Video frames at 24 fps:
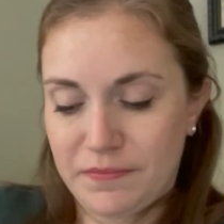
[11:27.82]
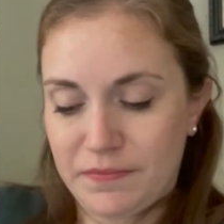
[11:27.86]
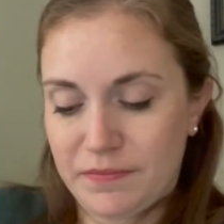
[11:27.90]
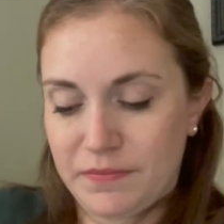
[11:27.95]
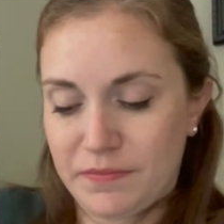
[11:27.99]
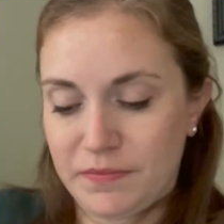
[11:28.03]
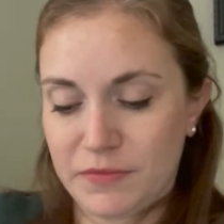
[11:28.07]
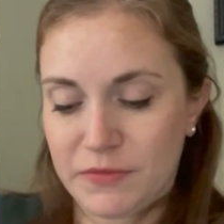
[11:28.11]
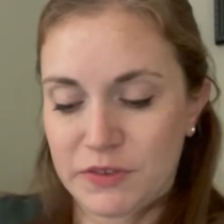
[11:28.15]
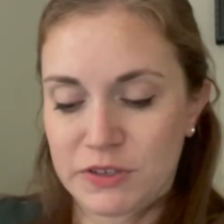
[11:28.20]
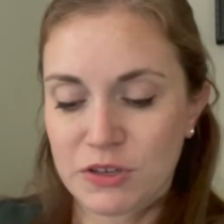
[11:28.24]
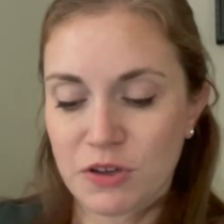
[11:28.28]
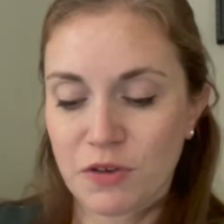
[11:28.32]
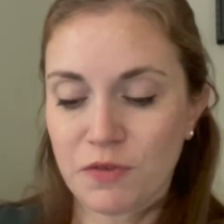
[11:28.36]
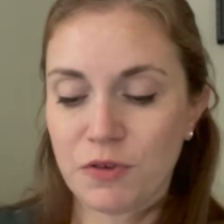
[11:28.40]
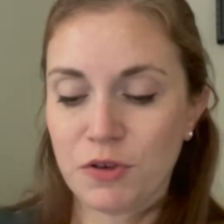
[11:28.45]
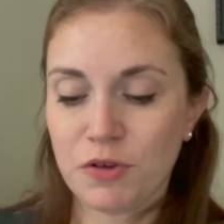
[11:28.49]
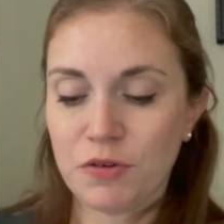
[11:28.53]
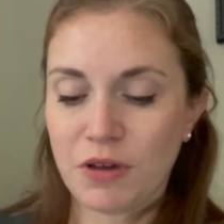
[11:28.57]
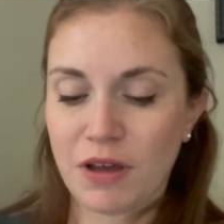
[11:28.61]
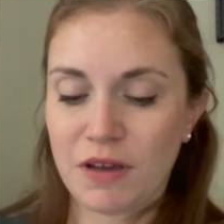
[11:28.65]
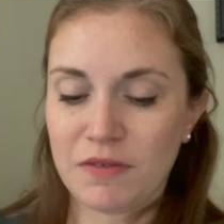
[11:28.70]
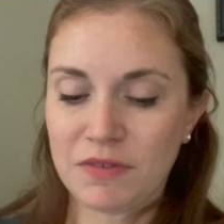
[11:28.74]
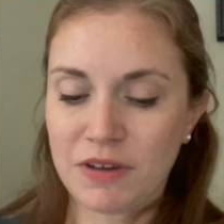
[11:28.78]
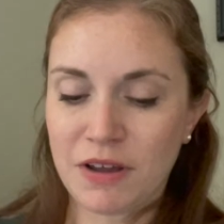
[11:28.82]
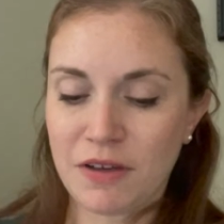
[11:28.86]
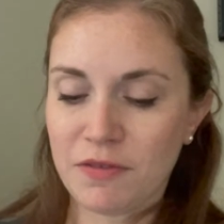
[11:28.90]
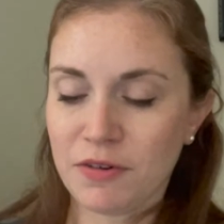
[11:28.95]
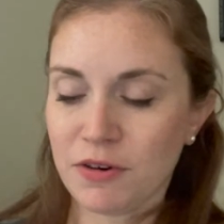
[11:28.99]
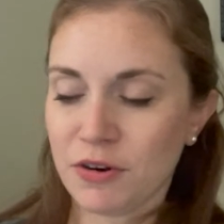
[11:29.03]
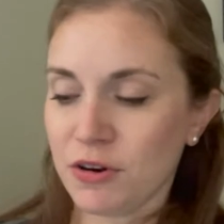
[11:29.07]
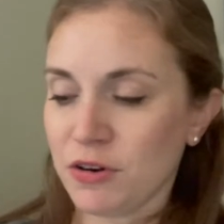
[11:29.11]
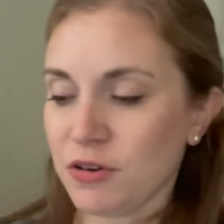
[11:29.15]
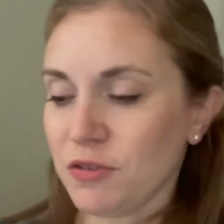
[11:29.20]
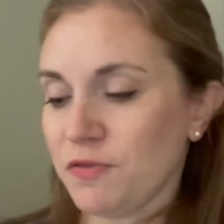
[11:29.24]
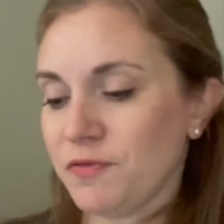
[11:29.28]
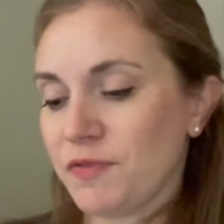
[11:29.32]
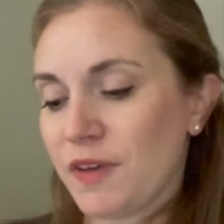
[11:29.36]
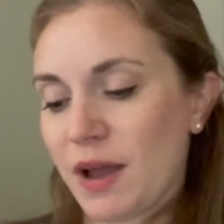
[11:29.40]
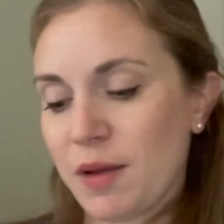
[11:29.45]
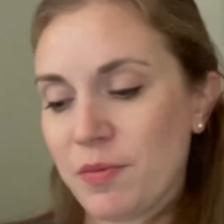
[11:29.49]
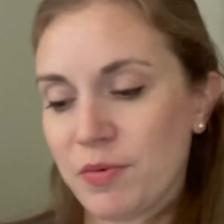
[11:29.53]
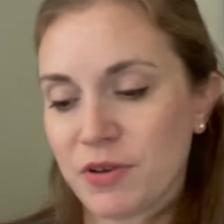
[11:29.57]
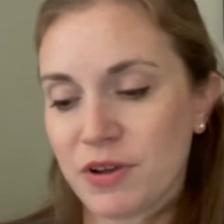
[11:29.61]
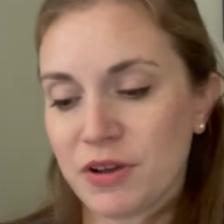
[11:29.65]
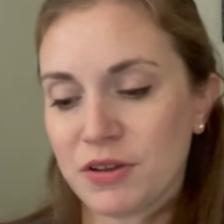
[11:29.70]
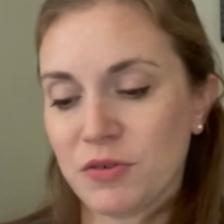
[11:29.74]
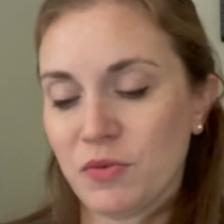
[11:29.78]
So if you have never heard of
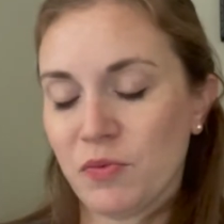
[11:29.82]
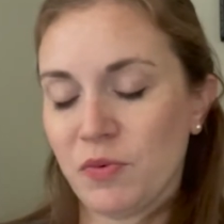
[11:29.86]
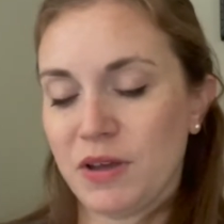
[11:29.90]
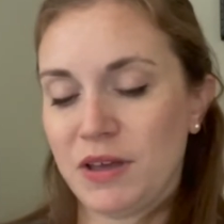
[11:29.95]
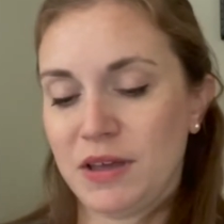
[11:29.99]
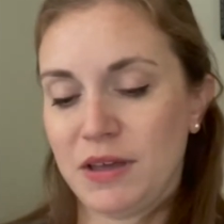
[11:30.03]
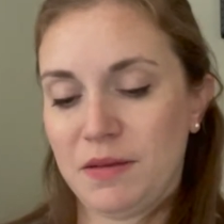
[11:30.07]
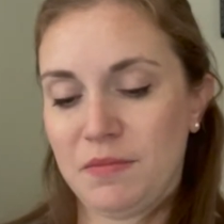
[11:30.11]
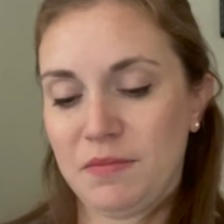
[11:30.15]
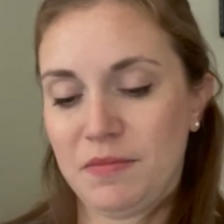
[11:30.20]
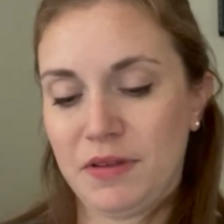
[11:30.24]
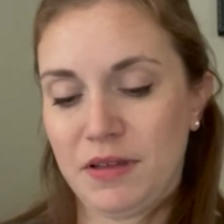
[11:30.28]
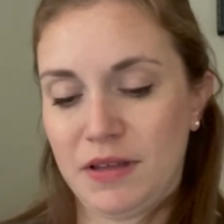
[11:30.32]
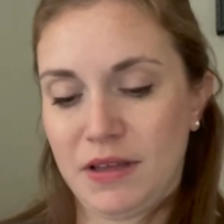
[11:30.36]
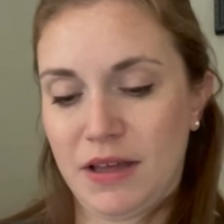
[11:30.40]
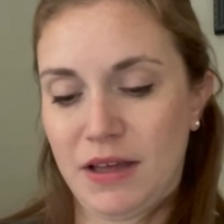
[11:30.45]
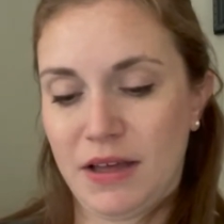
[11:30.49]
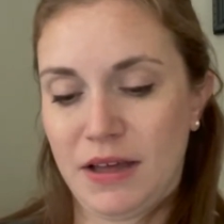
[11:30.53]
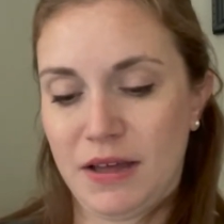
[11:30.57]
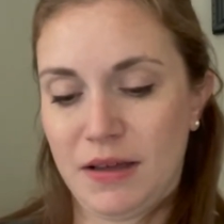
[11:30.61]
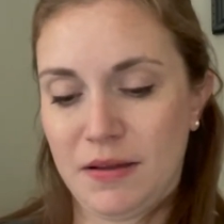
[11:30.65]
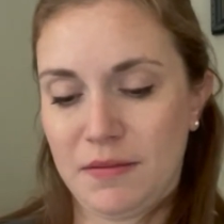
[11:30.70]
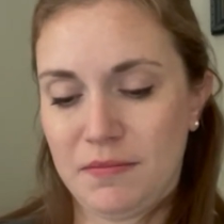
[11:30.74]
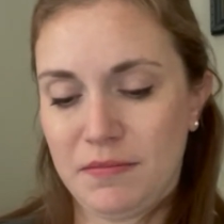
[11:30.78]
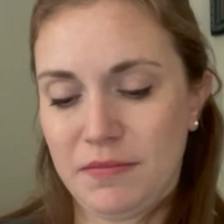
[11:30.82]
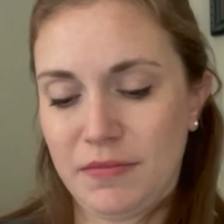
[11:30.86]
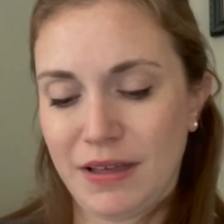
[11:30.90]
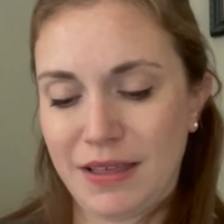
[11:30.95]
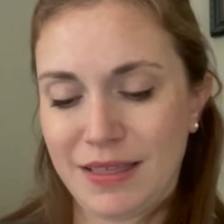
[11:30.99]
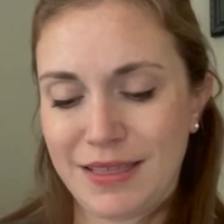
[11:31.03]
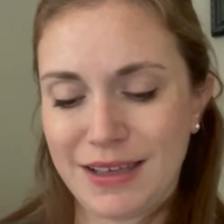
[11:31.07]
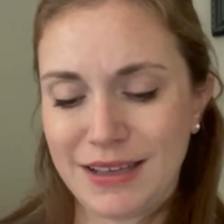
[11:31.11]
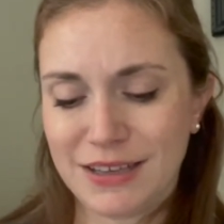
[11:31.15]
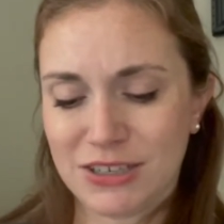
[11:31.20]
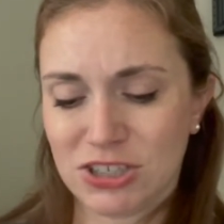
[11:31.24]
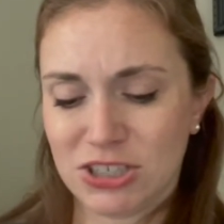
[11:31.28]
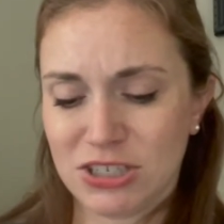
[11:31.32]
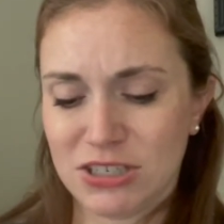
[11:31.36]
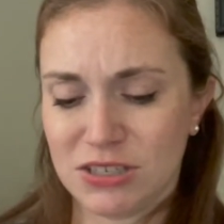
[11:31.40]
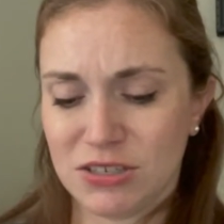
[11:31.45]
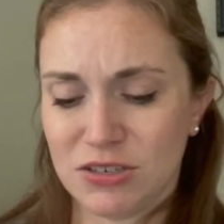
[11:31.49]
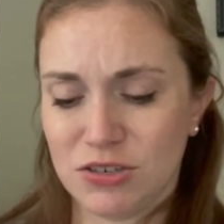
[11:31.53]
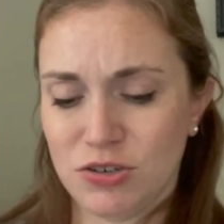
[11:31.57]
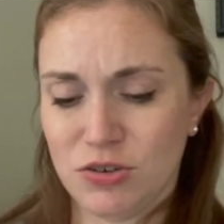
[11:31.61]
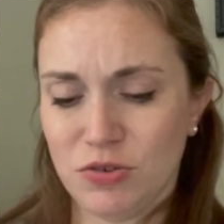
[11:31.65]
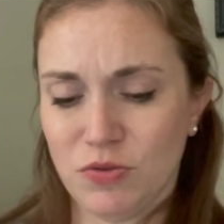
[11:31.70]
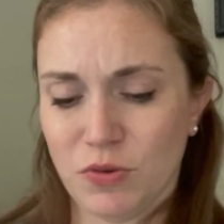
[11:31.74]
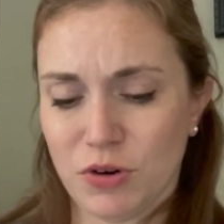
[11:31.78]
Fiber on a Whim, I think she's
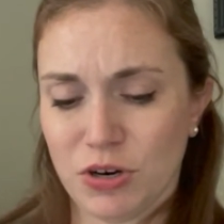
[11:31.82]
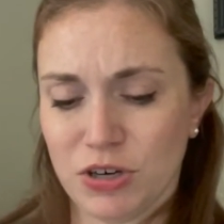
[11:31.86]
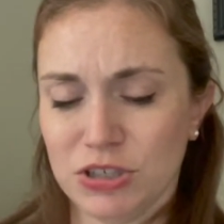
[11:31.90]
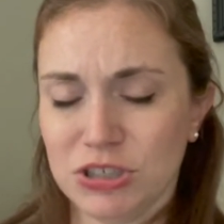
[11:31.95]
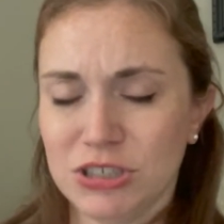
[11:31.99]
newer.